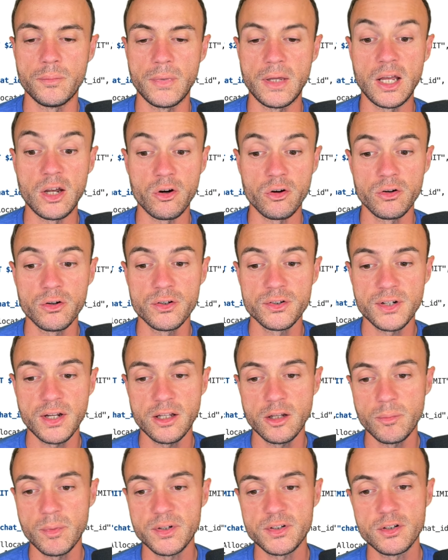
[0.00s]
errors
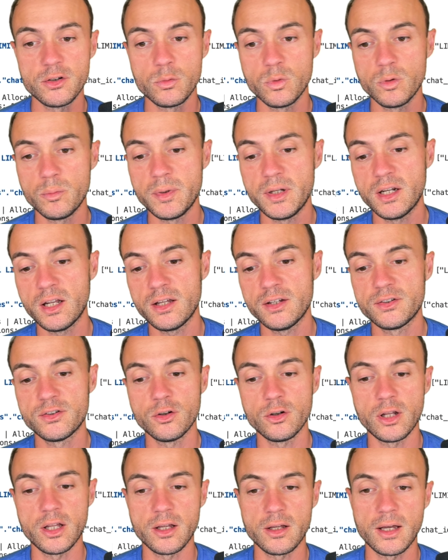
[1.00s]
on the message would be nice.
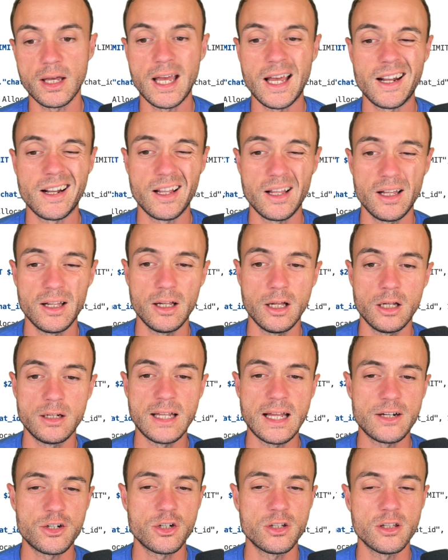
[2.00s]
So like
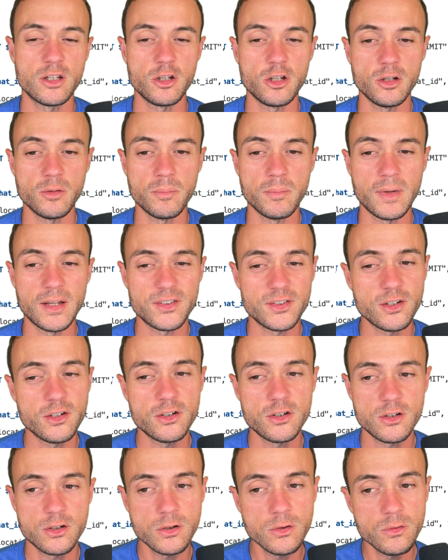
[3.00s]
attaching the
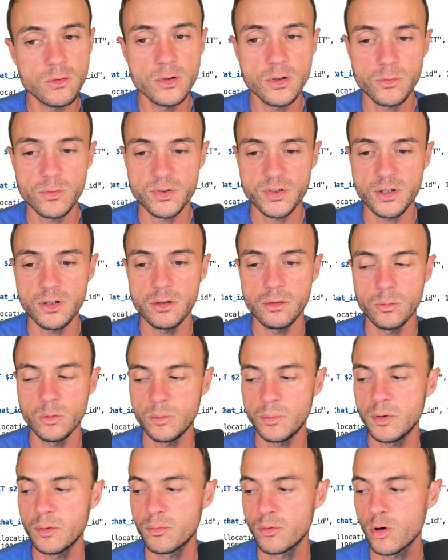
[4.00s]
message to the result
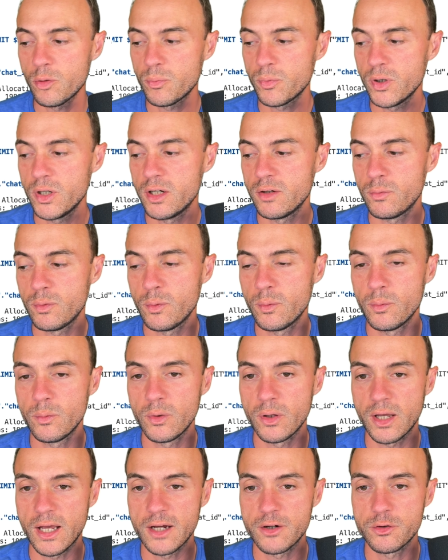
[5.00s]
would be appropriate if we
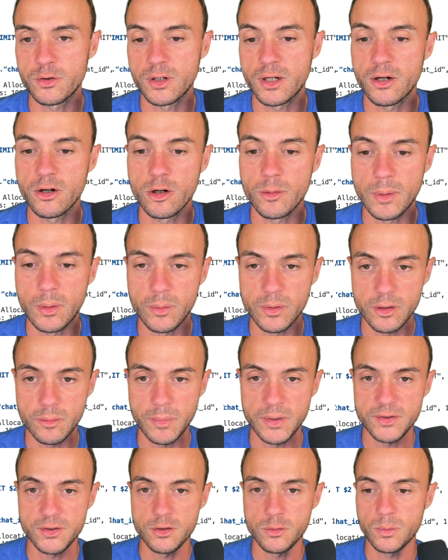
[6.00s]
like actually cared about what the
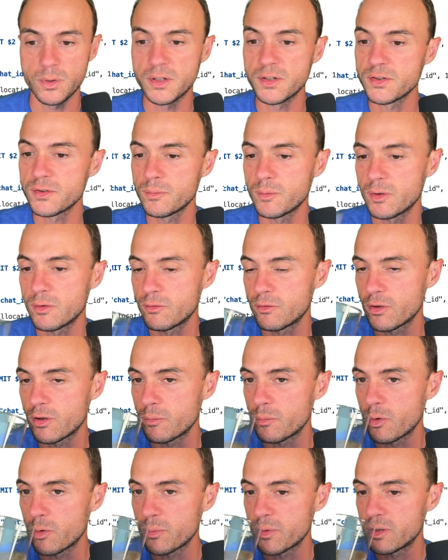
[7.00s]
message was. But for
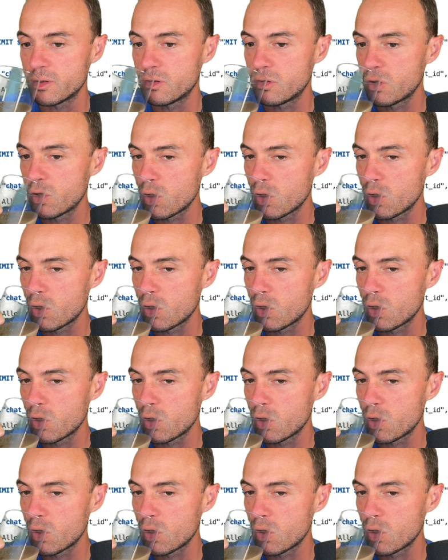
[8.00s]
the moment,